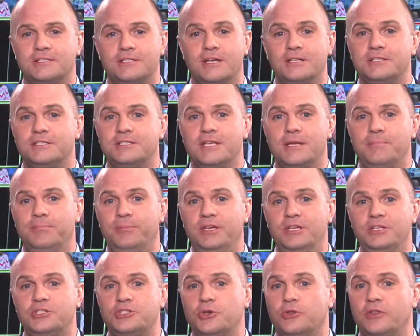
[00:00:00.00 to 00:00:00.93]
Sunset
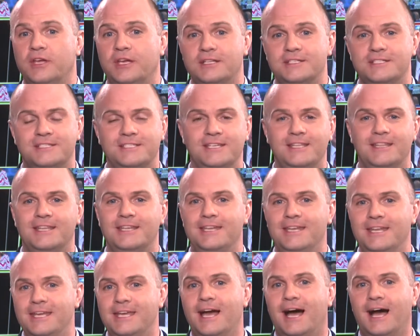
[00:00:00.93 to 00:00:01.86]
Beach so they can see the
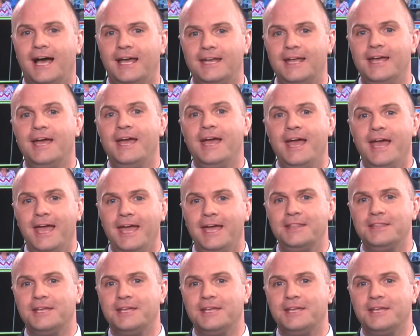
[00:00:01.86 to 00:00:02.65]
neon and the